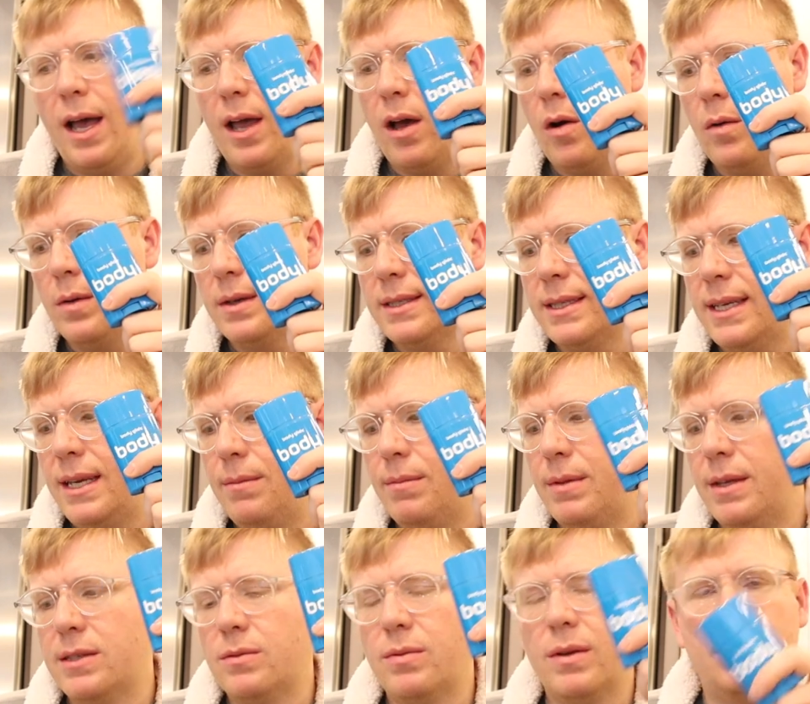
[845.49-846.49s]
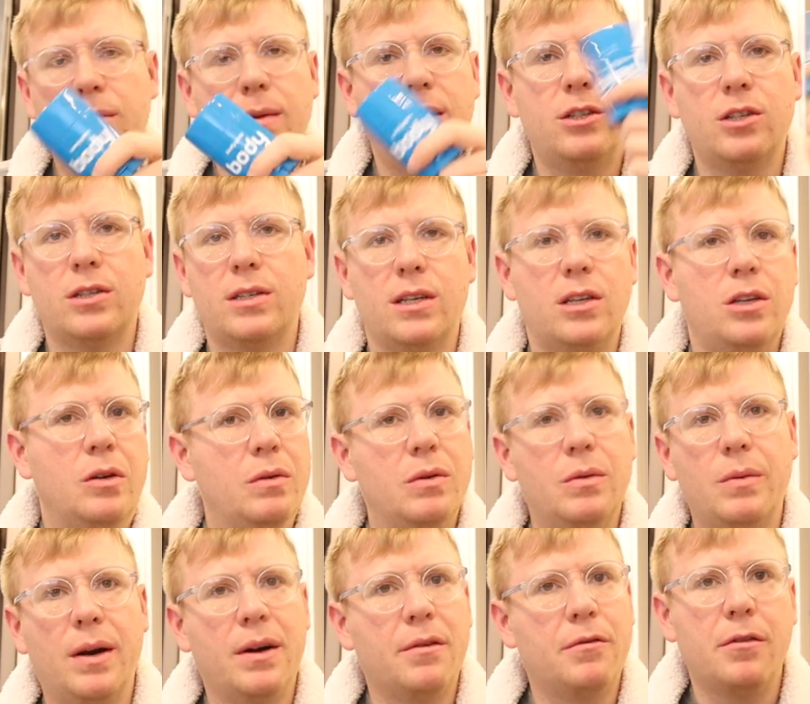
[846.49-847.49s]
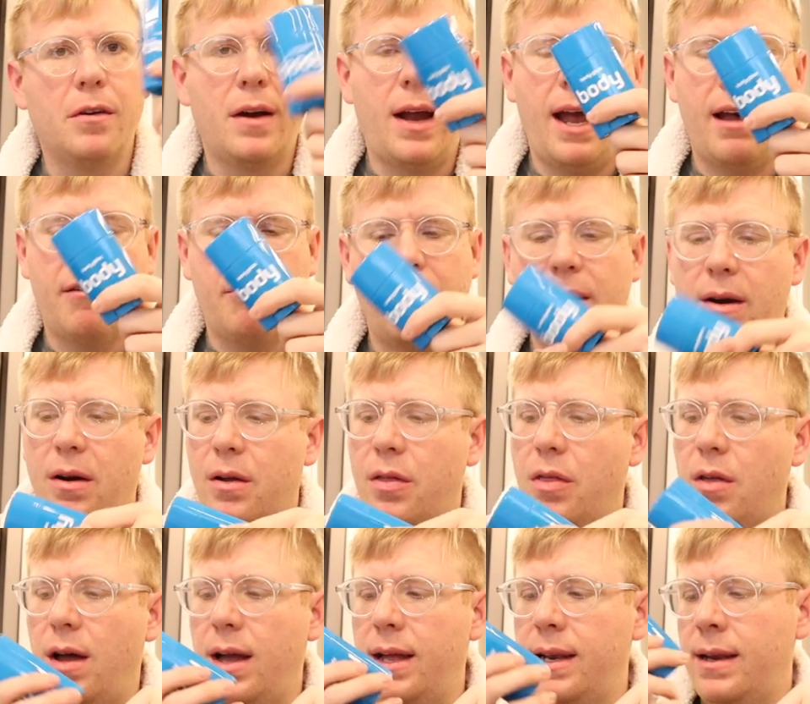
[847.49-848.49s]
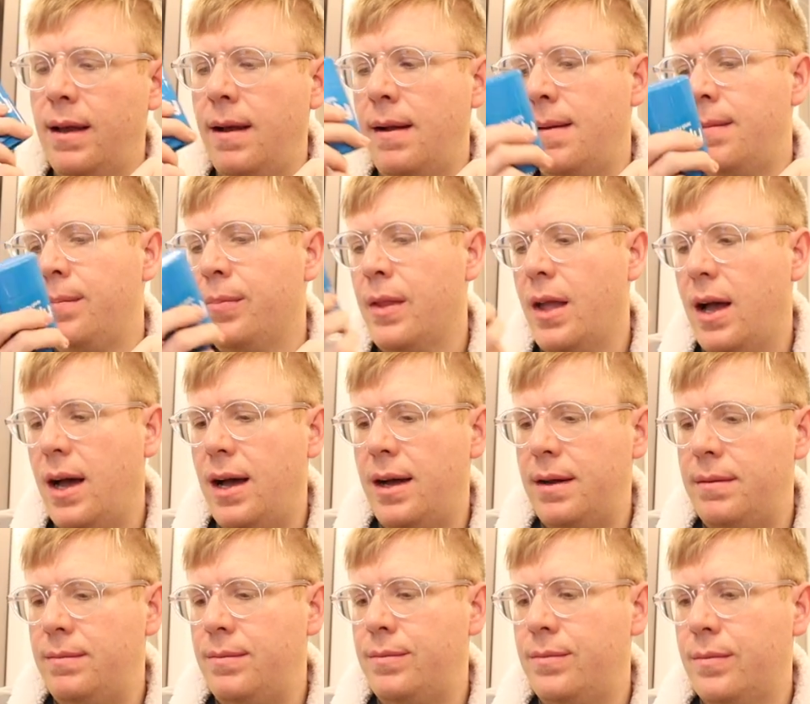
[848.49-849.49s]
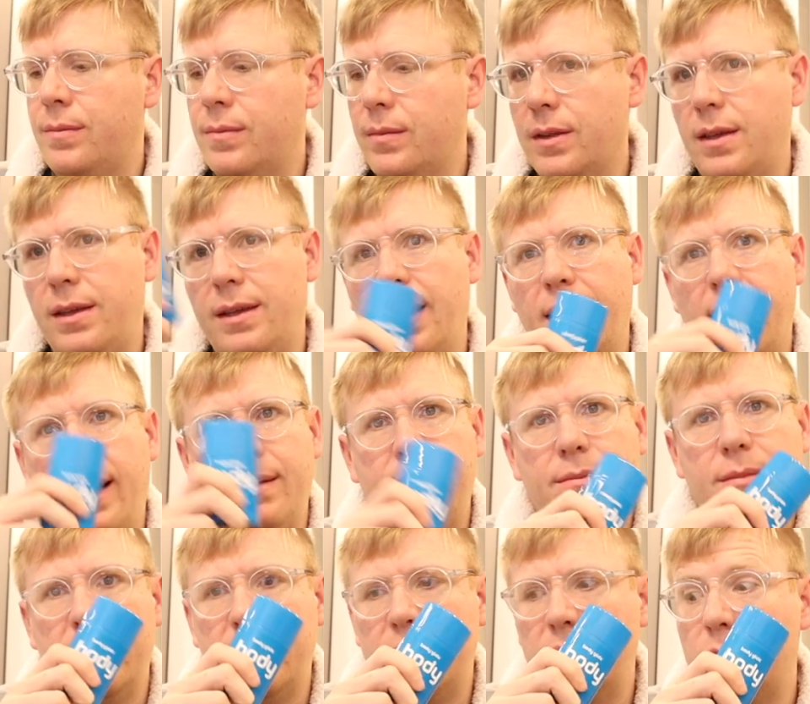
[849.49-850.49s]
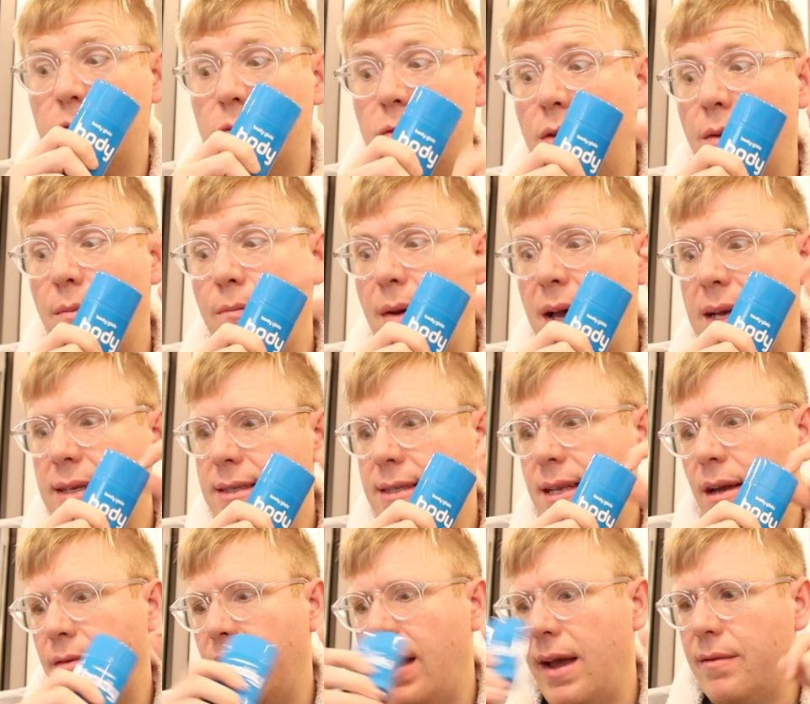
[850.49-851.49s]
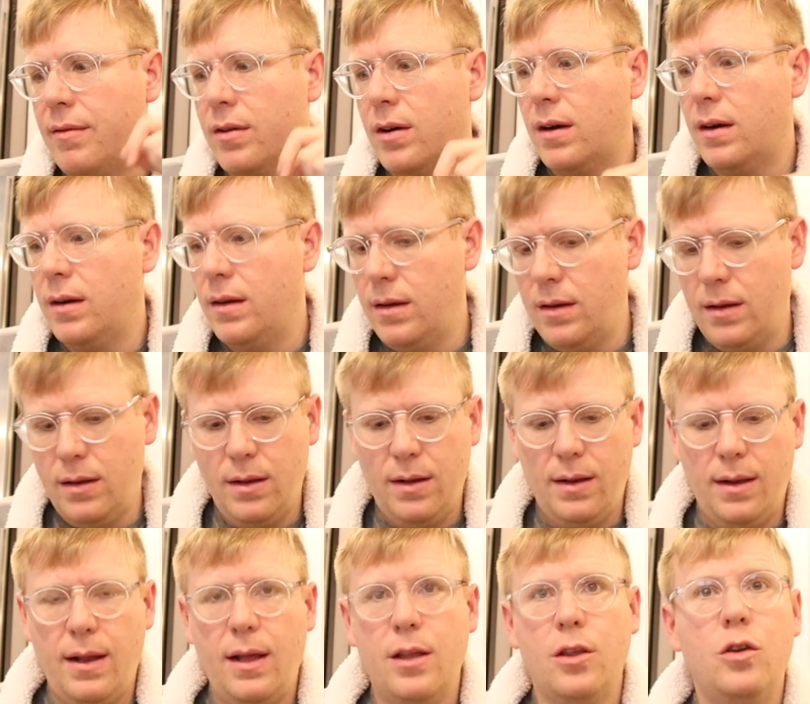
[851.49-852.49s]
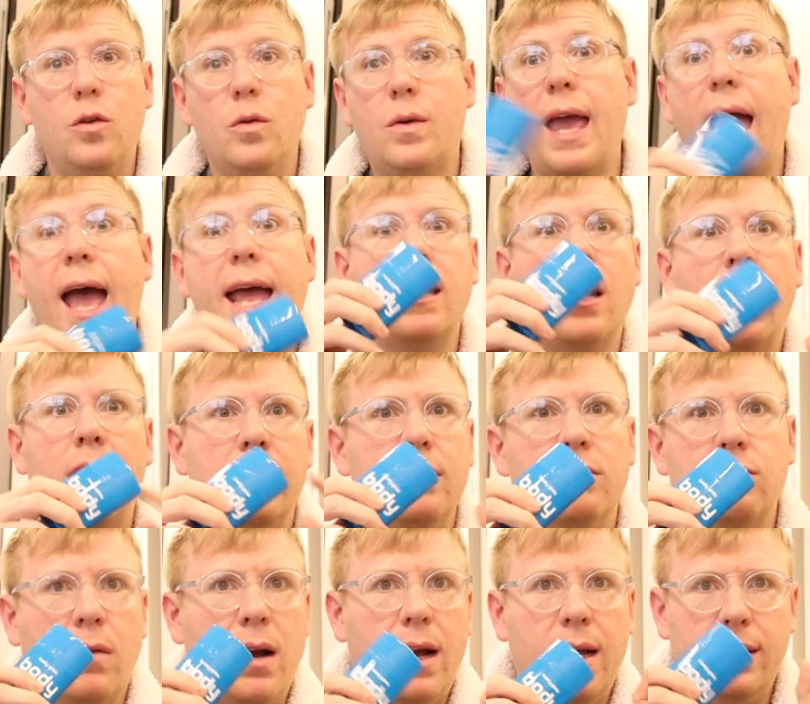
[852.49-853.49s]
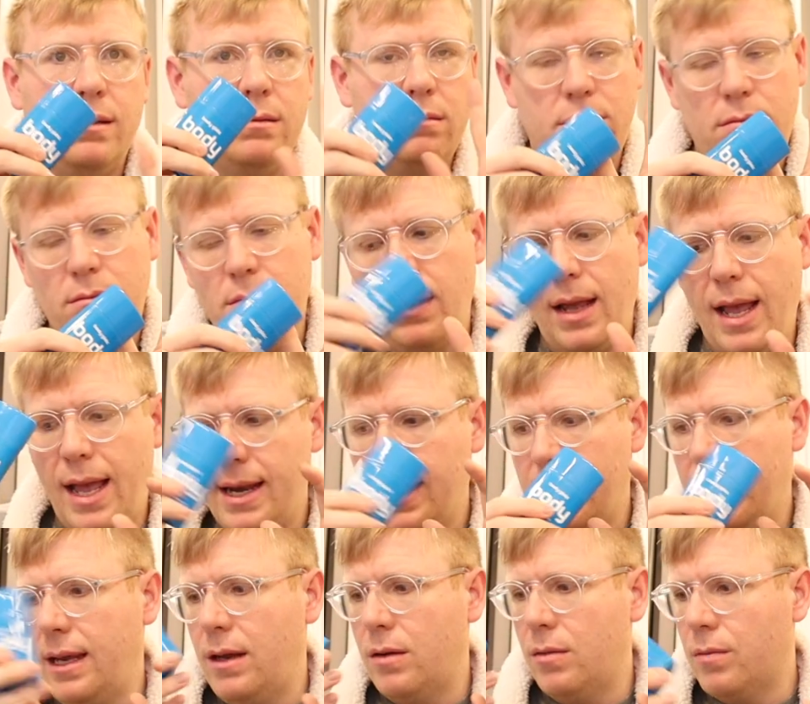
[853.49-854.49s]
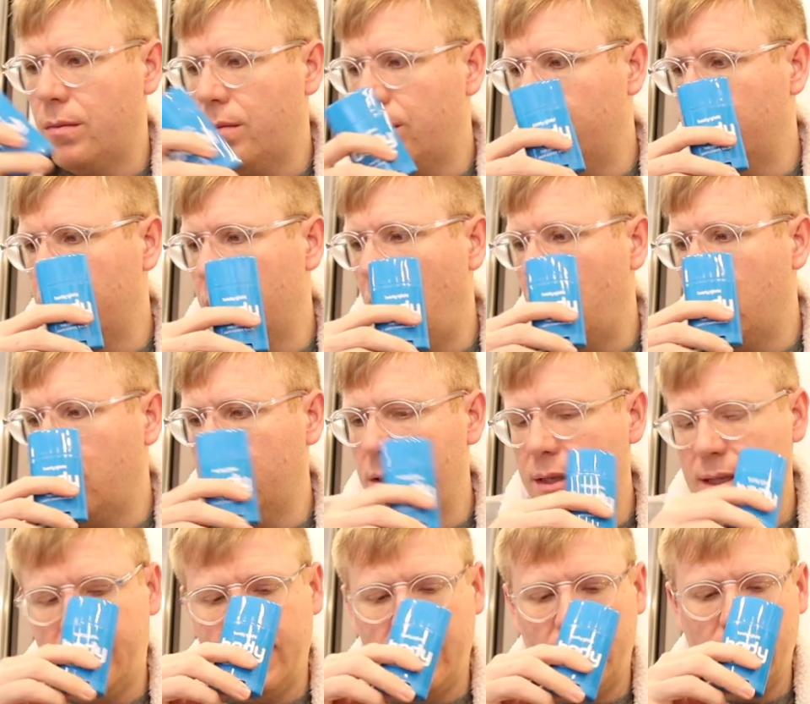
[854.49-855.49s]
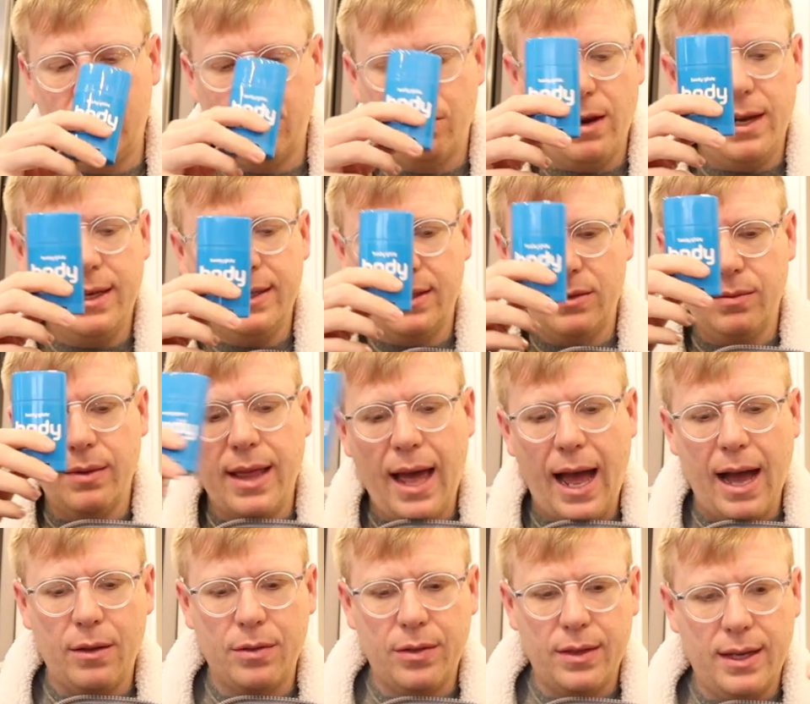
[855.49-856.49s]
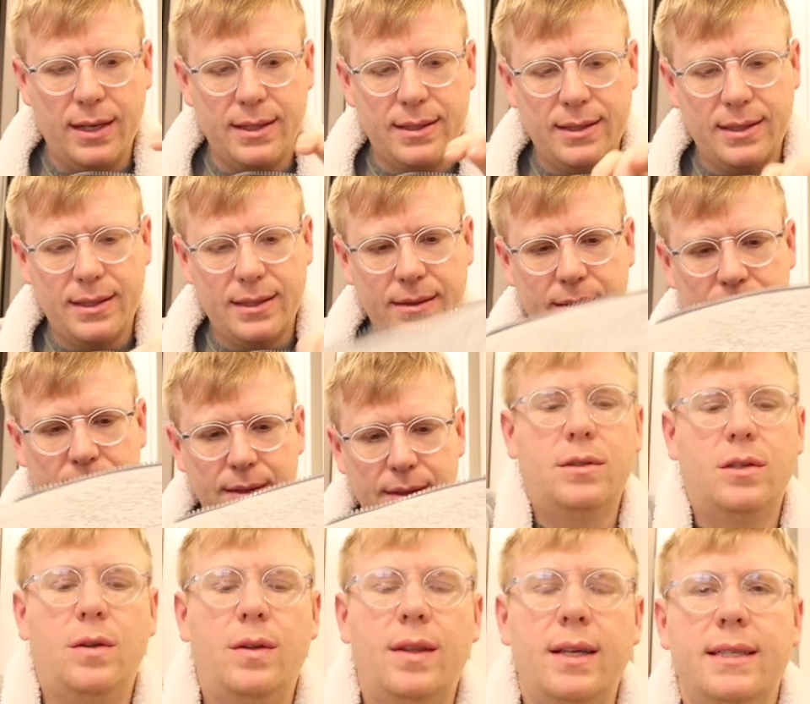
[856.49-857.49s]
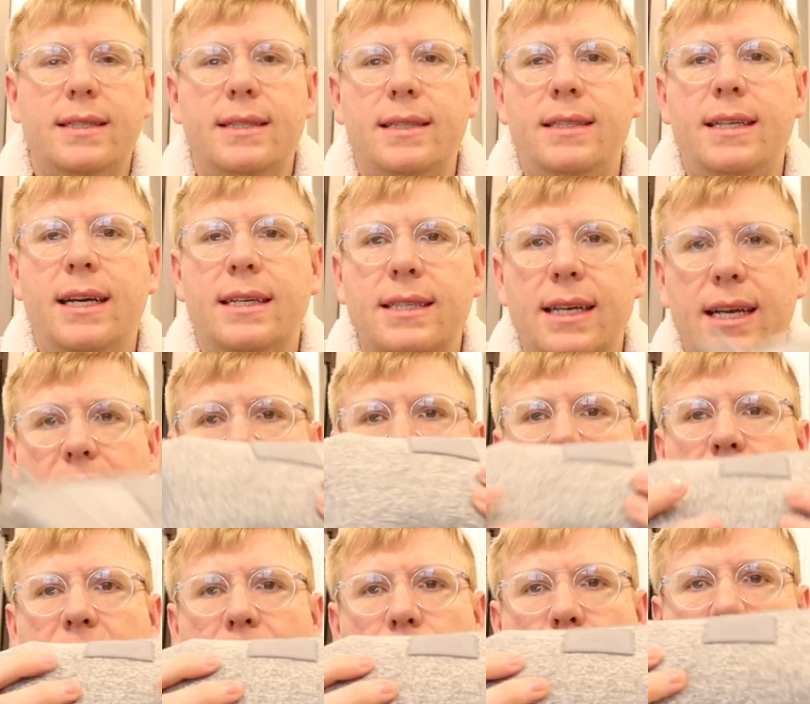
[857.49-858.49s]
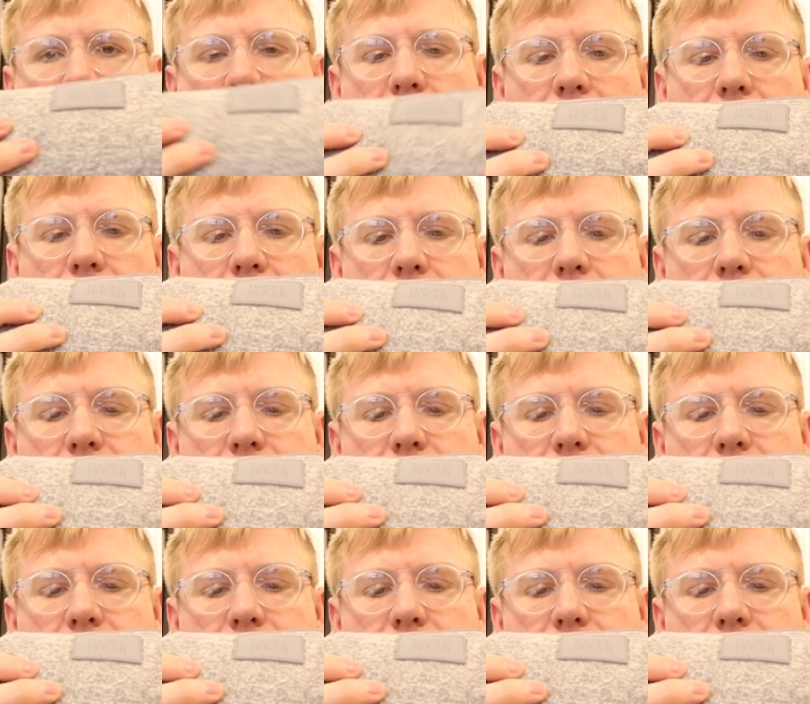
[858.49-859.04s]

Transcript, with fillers: I always keep this with me, just like you would wear for a half marathon. Yeah, this is the best stuff ever. You cannot run any long distance race without this. So this doesn't come with the bag.